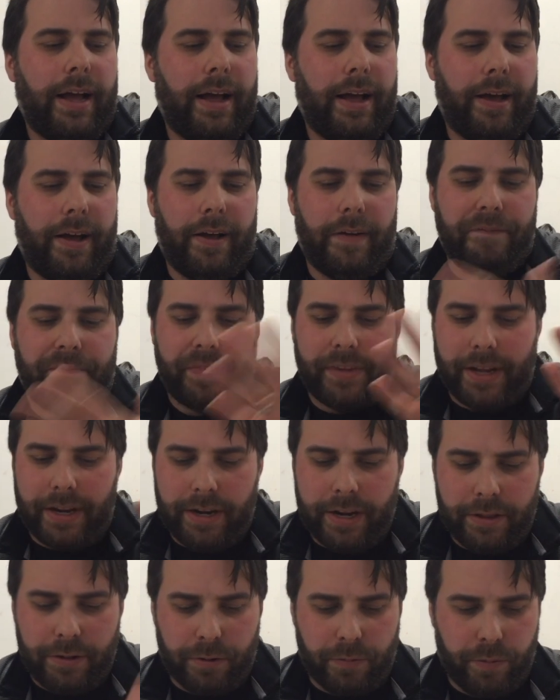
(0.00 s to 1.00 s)

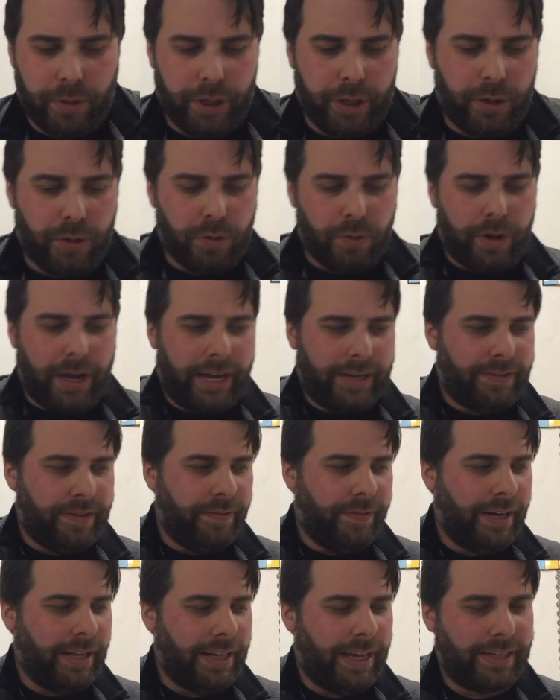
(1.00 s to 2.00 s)
Another really cool
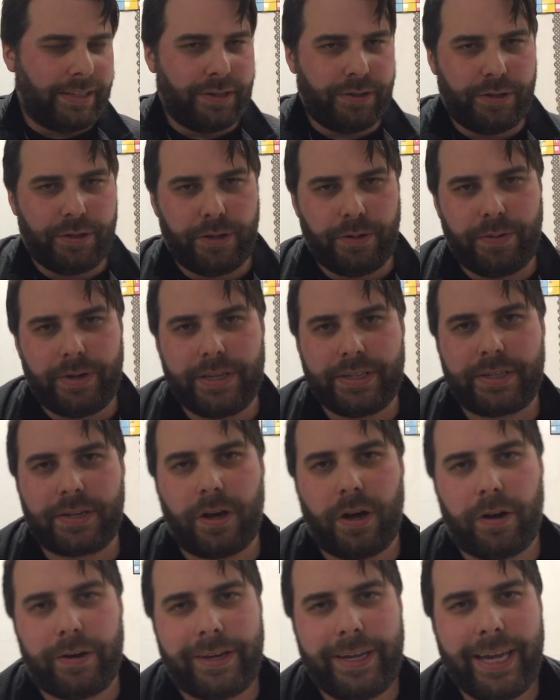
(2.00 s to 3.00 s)
activity I like to do is
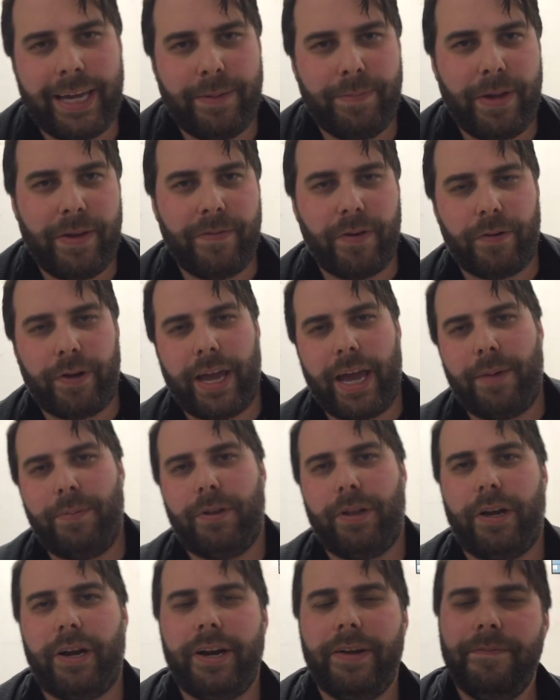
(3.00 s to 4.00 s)
called Kick Me
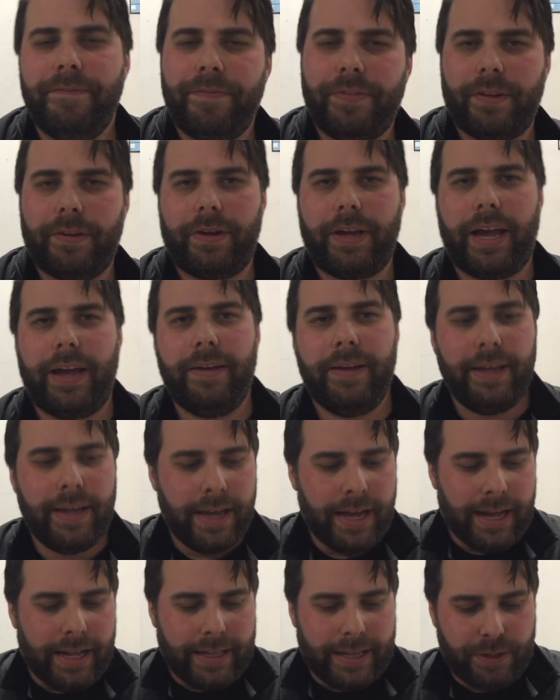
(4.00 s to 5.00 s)
Vocabulary, okay?
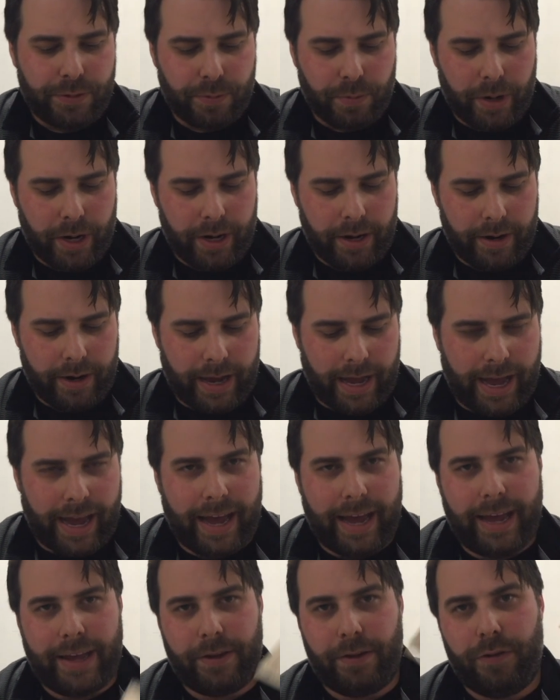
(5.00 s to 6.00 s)
That's where
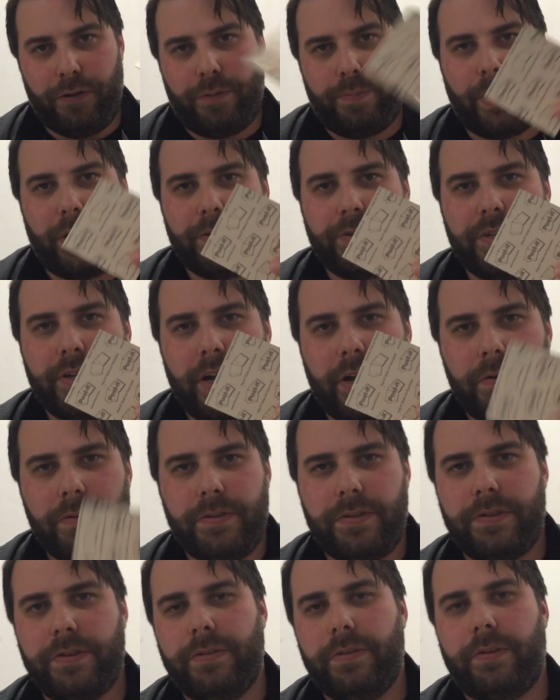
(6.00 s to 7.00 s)
I use Post-it
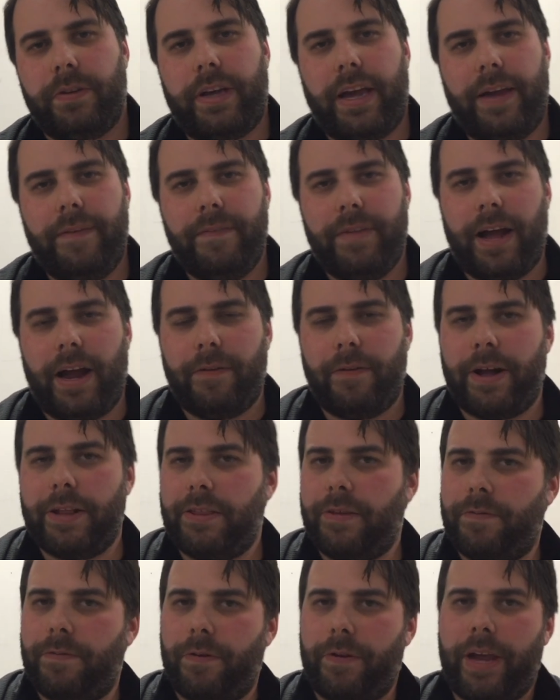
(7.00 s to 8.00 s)
notes, okay? I
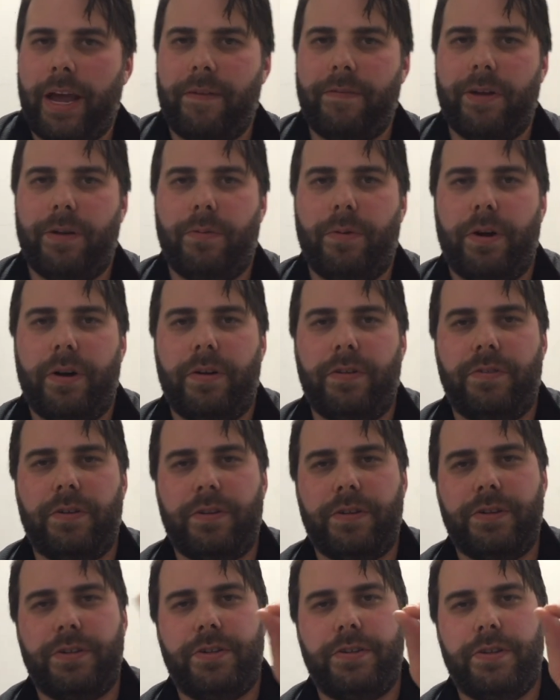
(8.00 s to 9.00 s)
write the vocabulary words
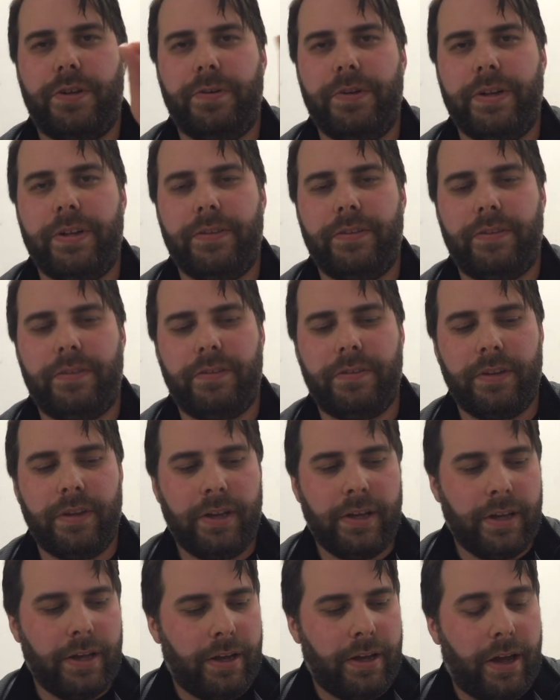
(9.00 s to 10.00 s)
on the students,
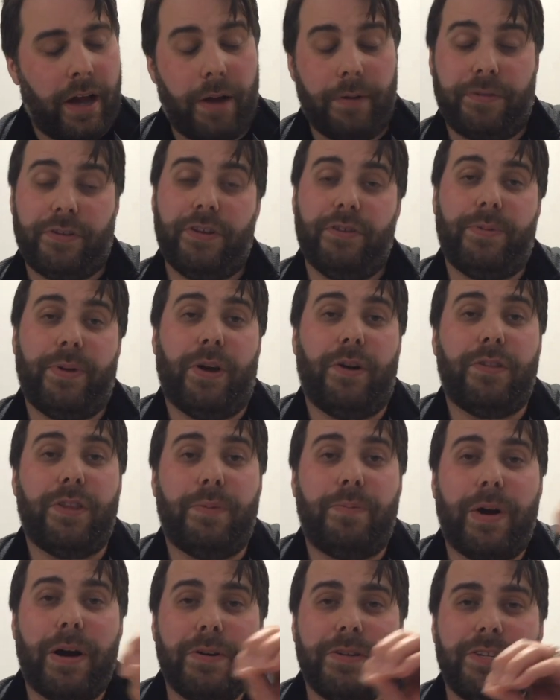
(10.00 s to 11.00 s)
on
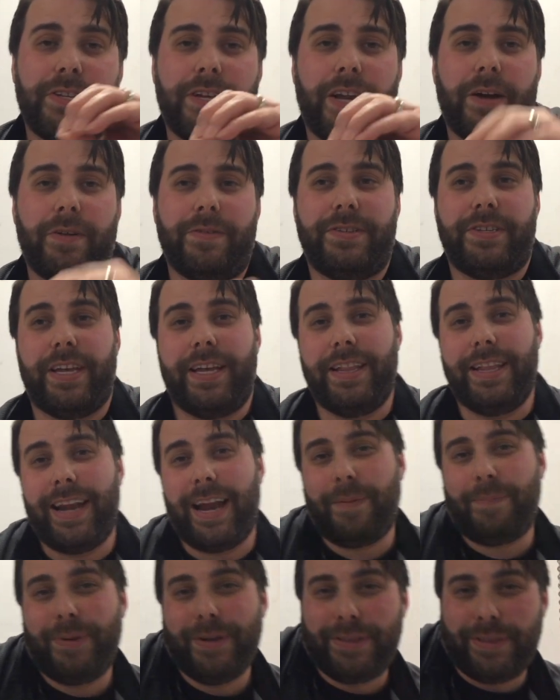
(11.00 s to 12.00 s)
the Post-it notes, and then
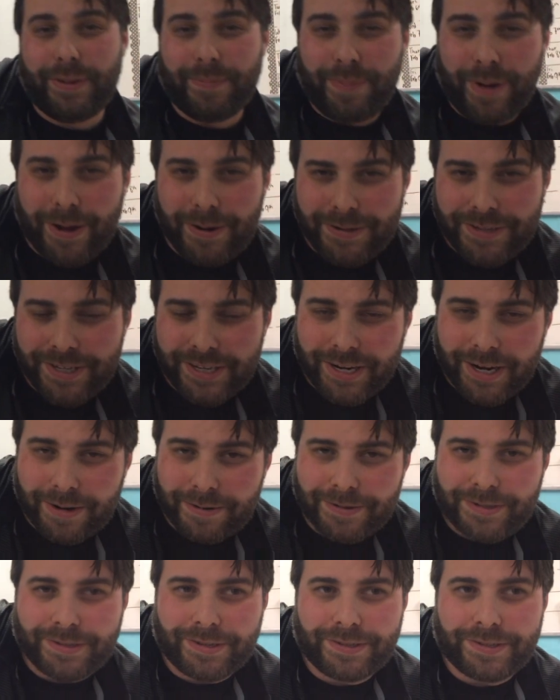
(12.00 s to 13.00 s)
I put the Post-it
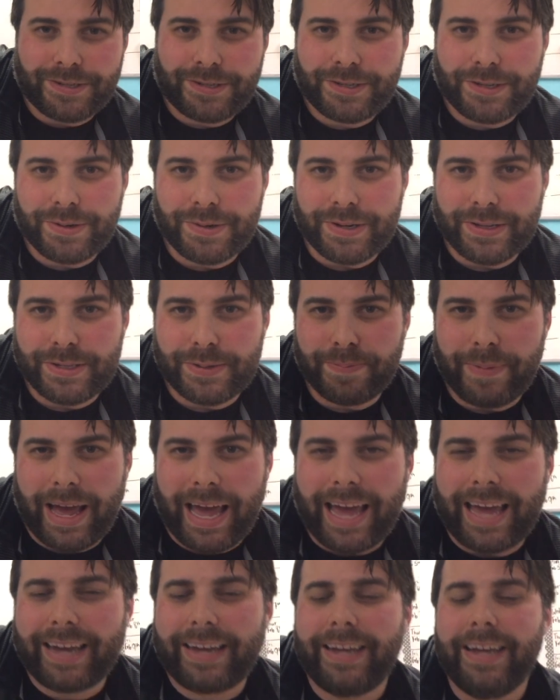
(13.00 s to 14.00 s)
notes on the students'
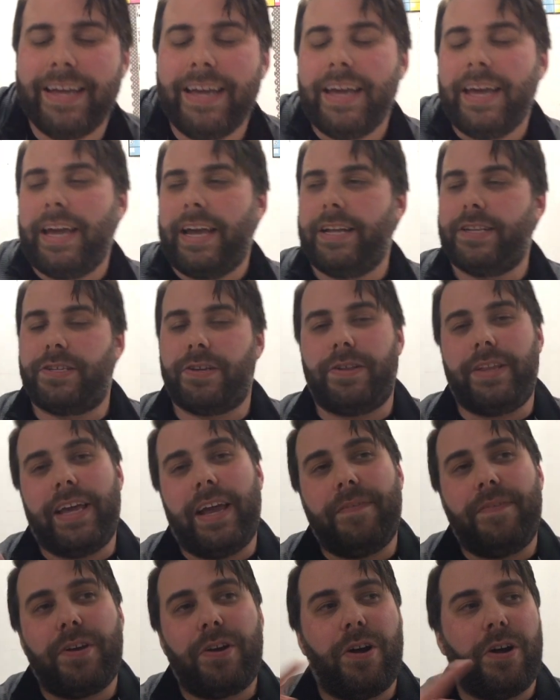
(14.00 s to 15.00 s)
back. And so they
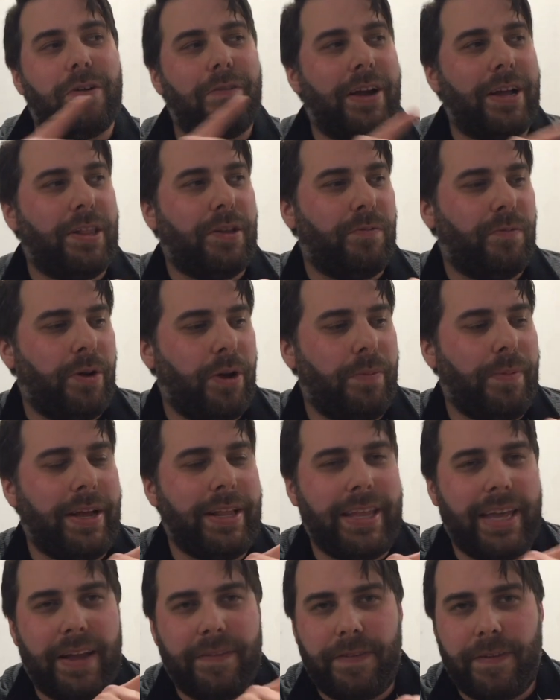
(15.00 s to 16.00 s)
have to go around the room,
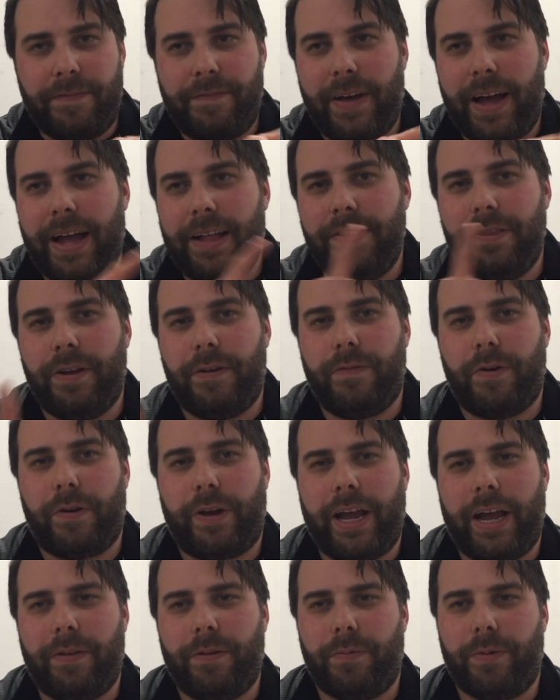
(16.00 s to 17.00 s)
and they have to find their
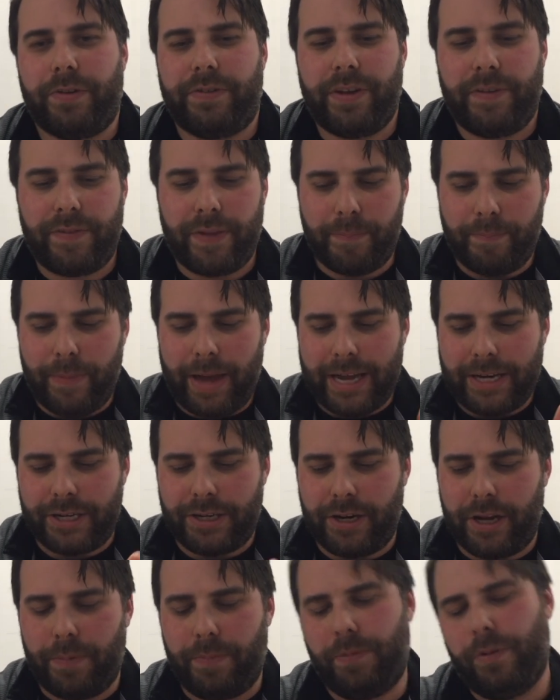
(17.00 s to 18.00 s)
vocabulary words. They have to
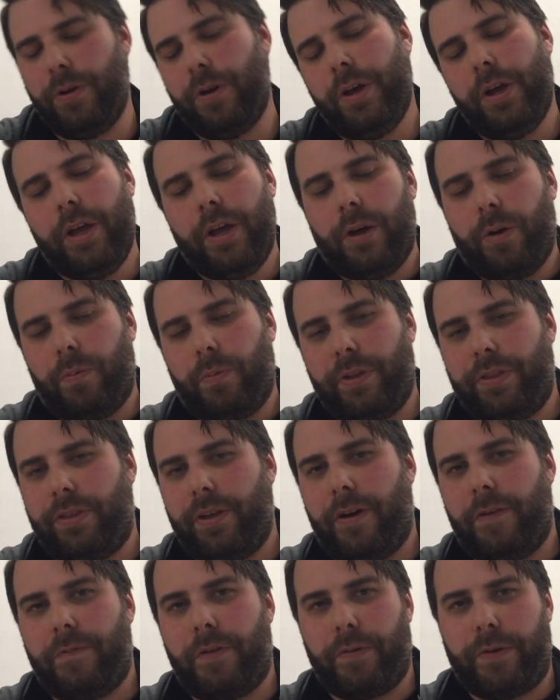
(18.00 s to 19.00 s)
match it up with
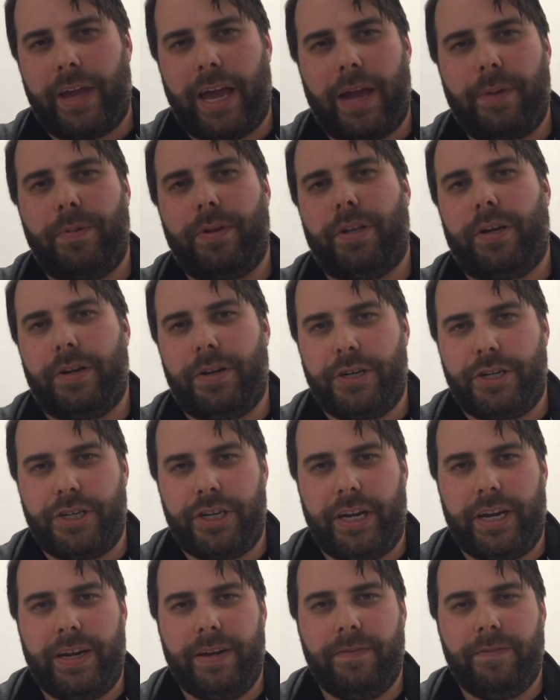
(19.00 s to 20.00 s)
their vocabulary
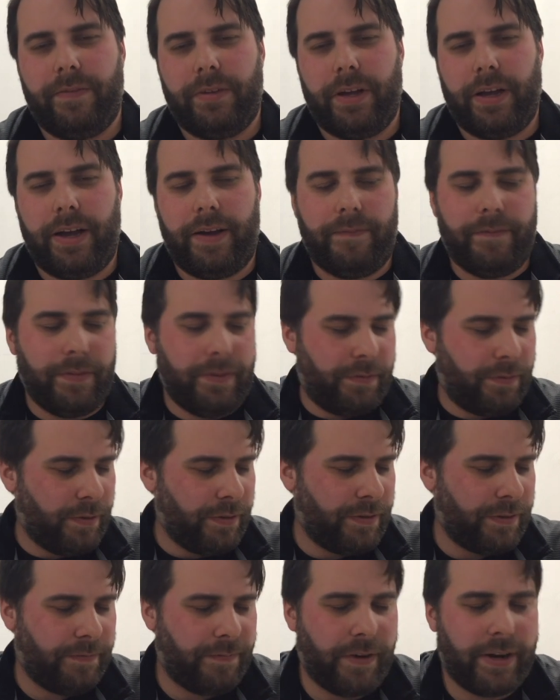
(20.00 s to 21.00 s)
sheet. So
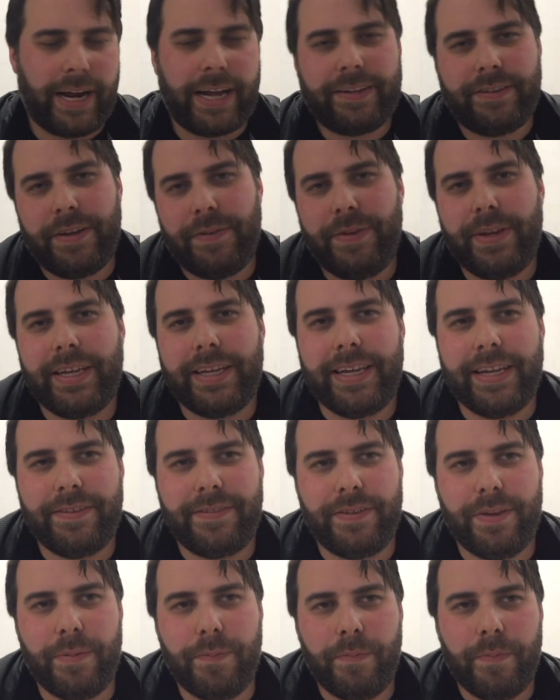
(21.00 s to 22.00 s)
it's a fun activity that
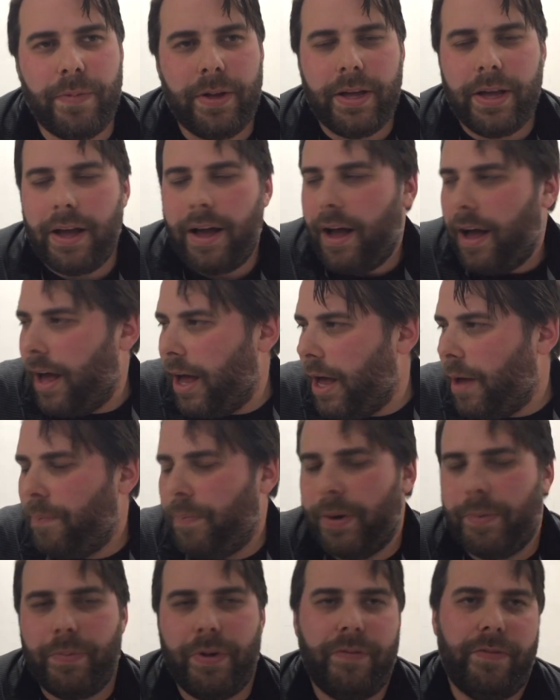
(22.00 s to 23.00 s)
gets them
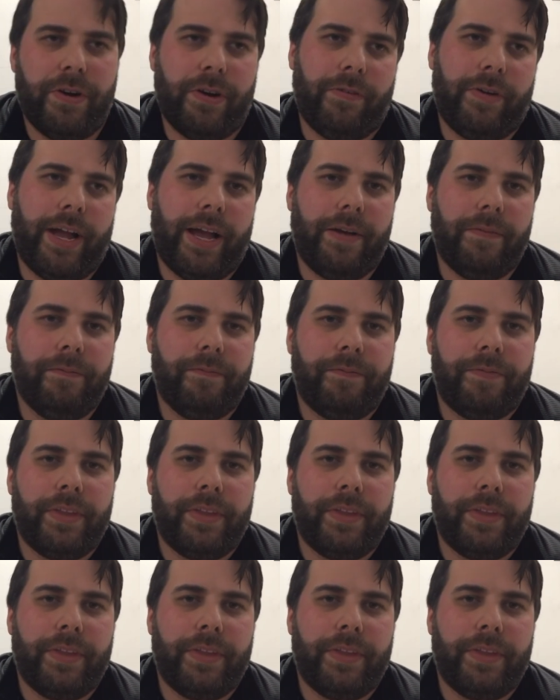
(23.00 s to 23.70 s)
up and moving around.